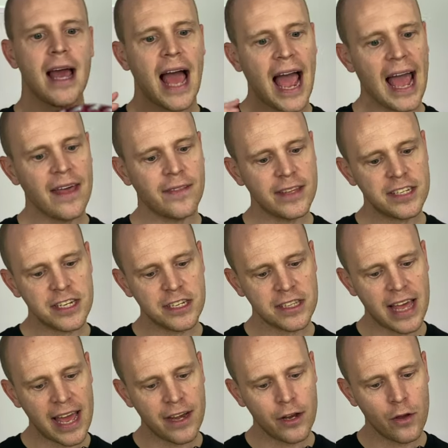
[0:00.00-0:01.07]
And this is
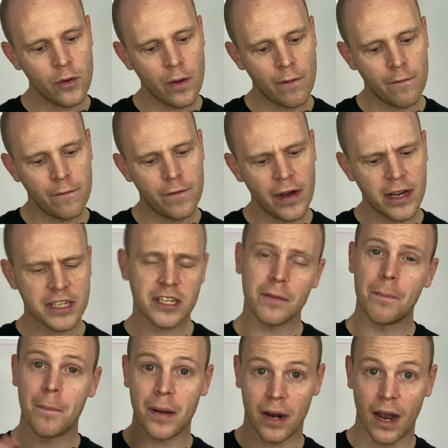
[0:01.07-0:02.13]
their new Versa
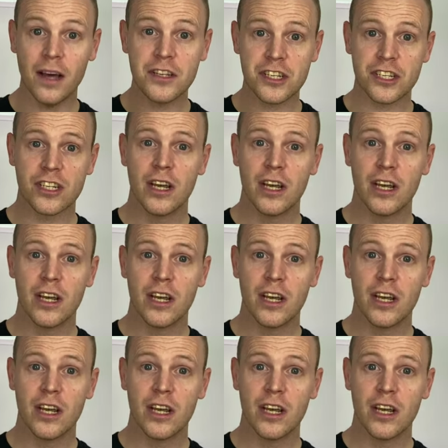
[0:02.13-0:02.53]
Plus